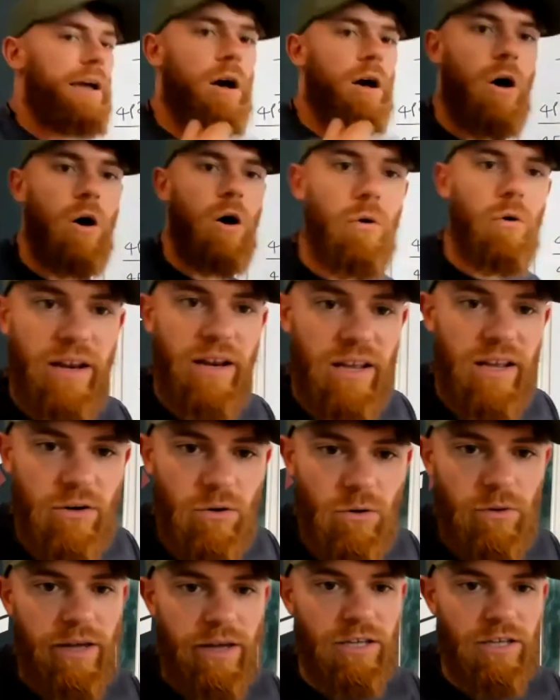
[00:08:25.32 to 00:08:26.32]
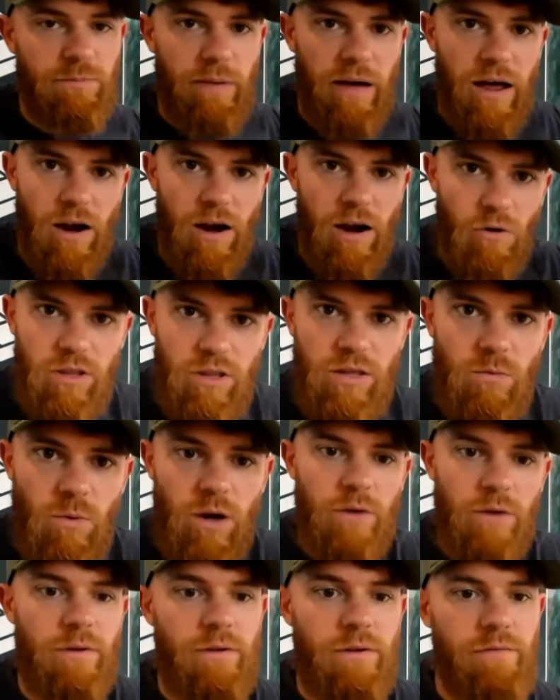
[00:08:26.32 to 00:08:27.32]
already know this, but I really
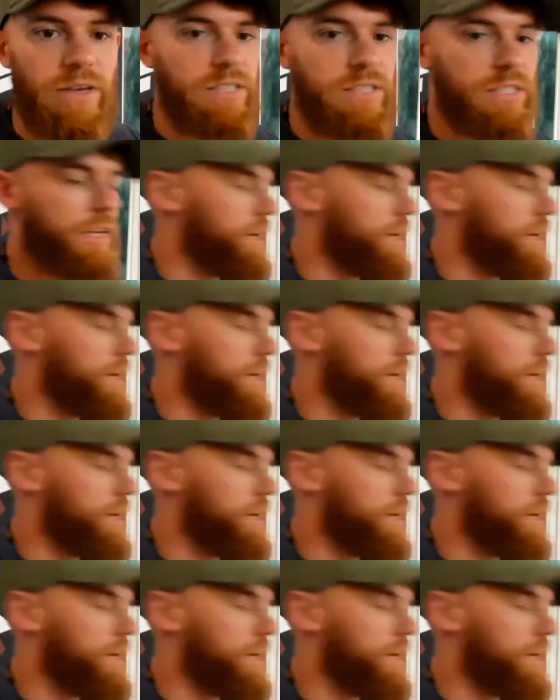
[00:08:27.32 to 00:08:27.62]
want to revisit